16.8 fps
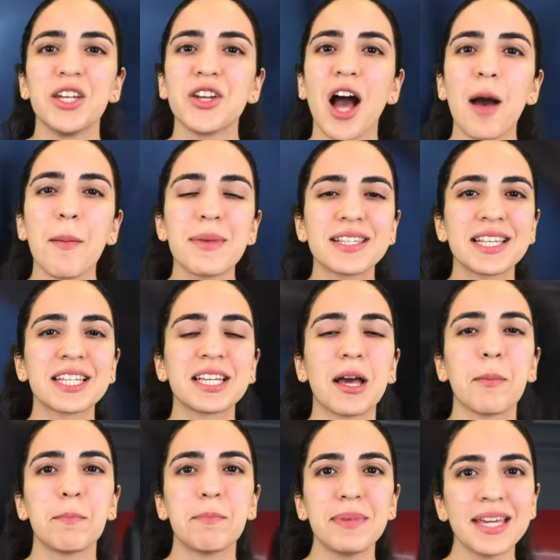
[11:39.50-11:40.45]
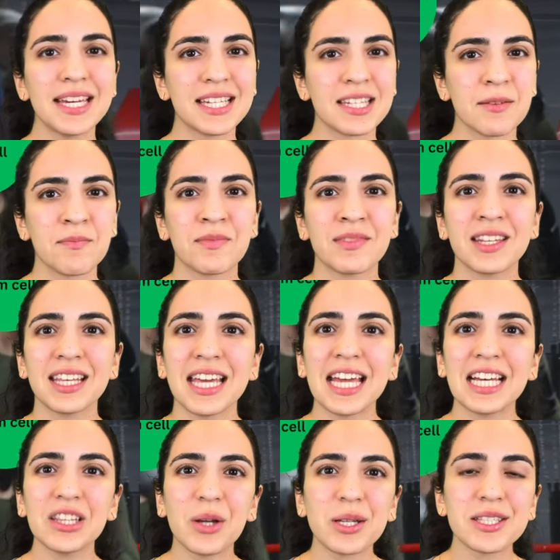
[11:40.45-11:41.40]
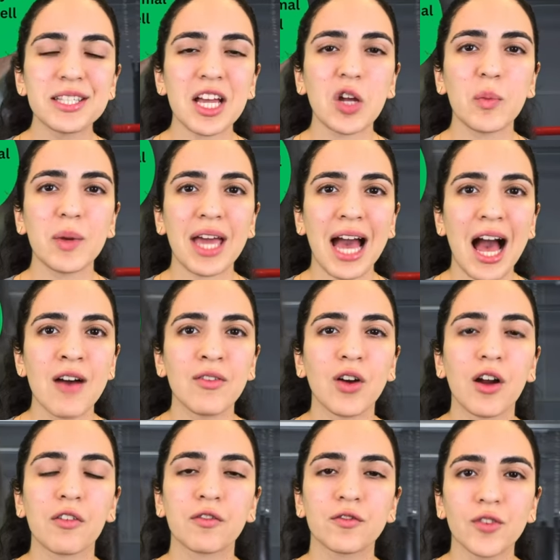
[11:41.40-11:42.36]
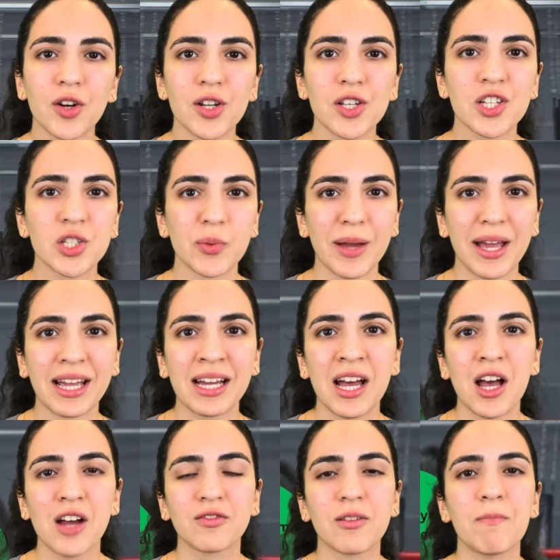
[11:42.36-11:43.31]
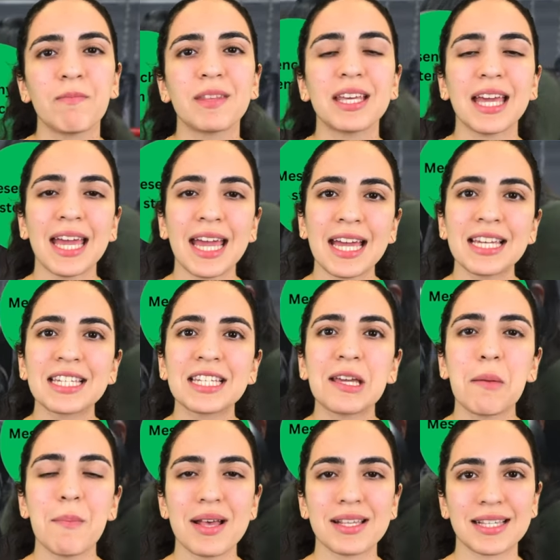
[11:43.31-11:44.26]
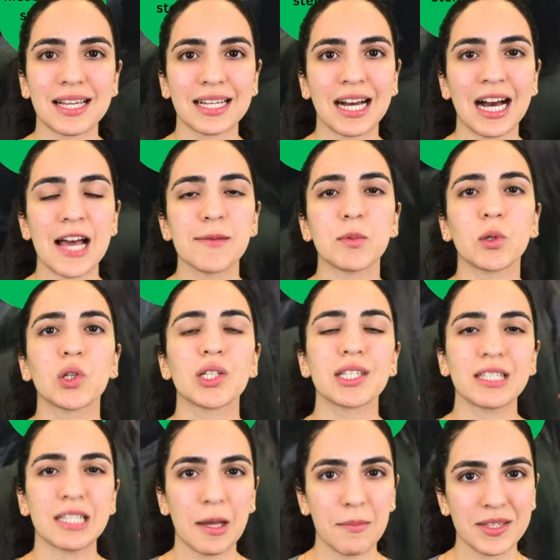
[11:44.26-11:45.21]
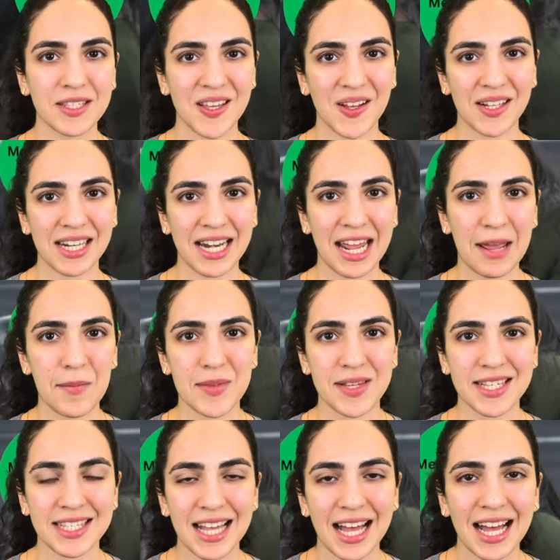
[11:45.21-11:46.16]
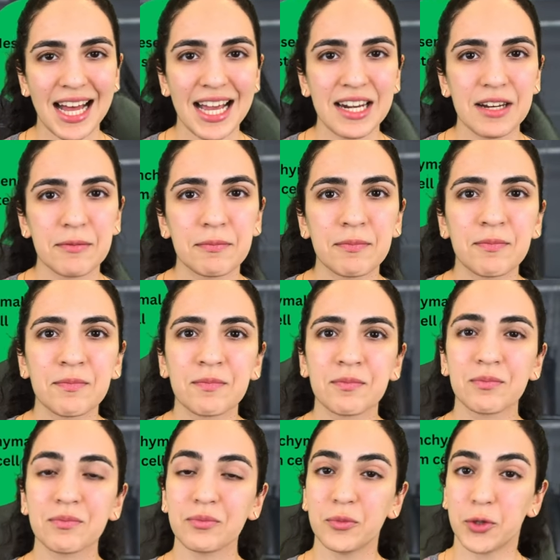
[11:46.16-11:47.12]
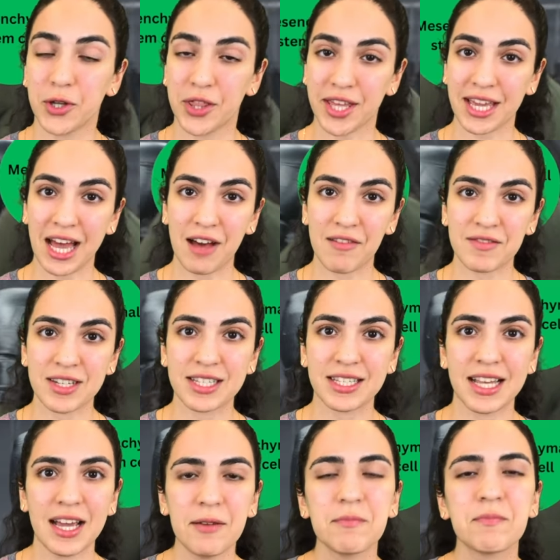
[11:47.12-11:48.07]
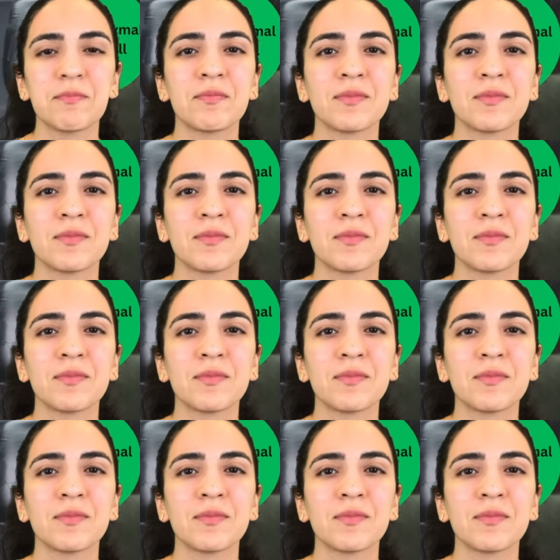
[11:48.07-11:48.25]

Not missing a beat, it looks like we have our first swing from the anti-mesenchymal stem cell name side. What do they have to say?